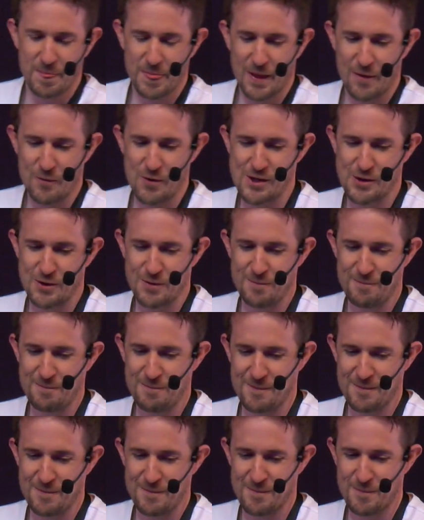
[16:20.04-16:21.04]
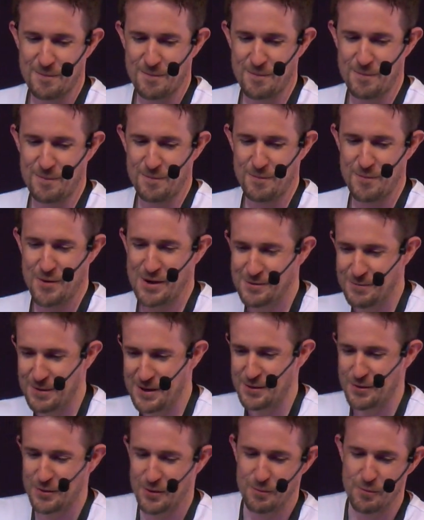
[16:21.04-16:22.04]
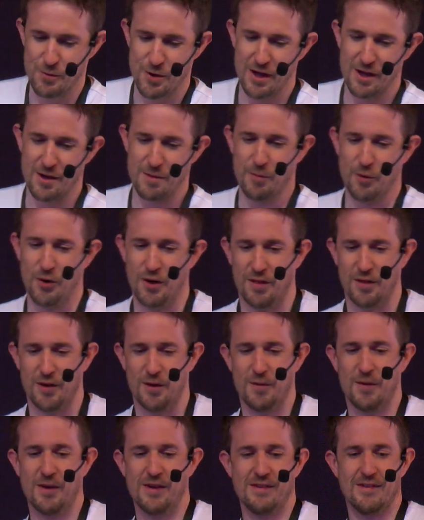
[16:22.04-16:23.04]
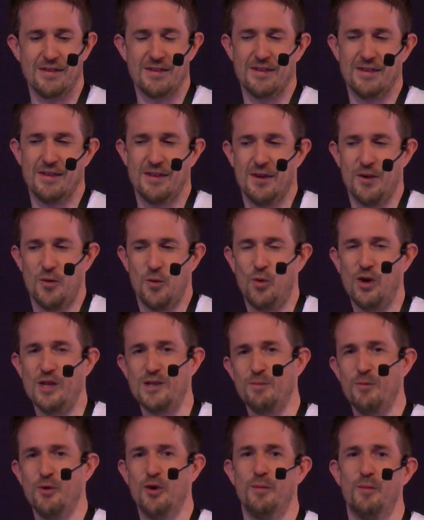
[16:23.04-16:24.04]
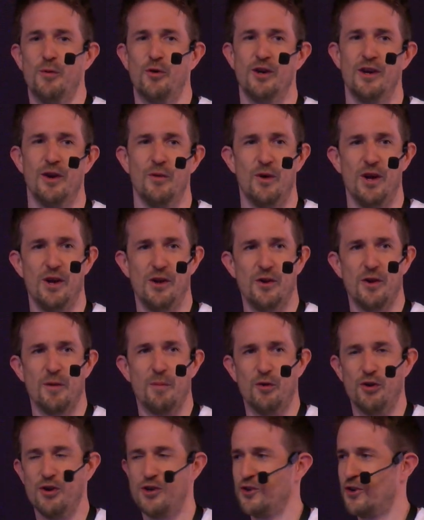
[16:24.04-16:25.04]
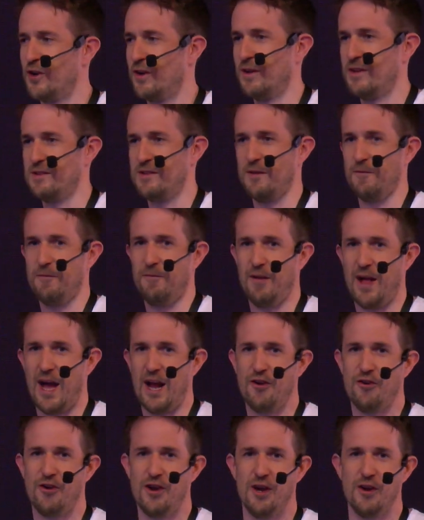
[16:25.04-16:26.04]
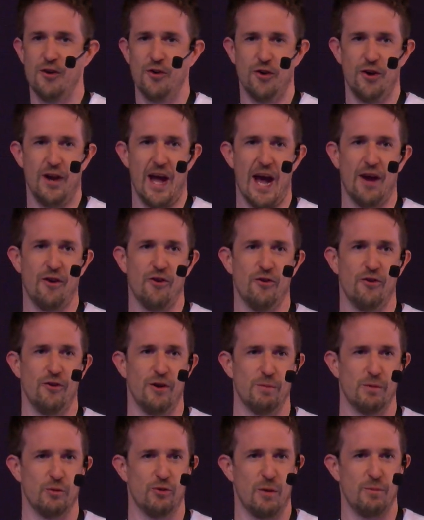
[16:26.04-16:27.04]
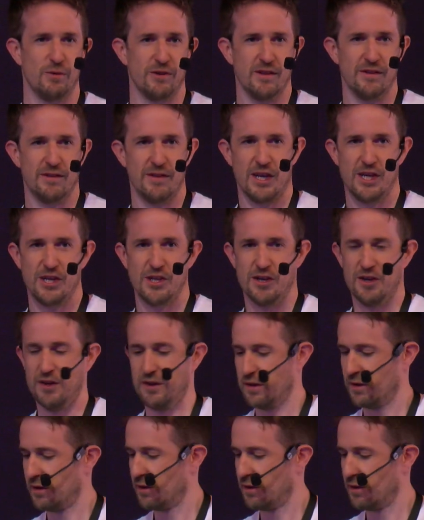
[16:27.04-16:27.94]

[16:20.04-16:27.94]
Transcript: Which brings me to a pretty good point, though, because what's more important when you're doing a portrait? Is it flattery or accurate representation?